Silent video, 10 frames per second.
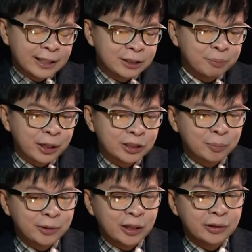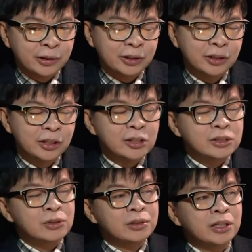aspects of that tree
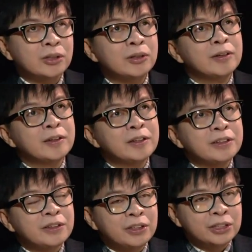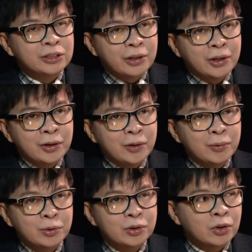so that this tree
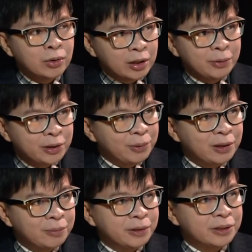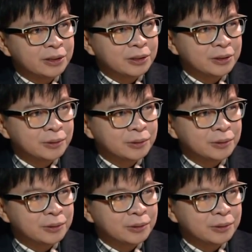would grow up in the Philippines?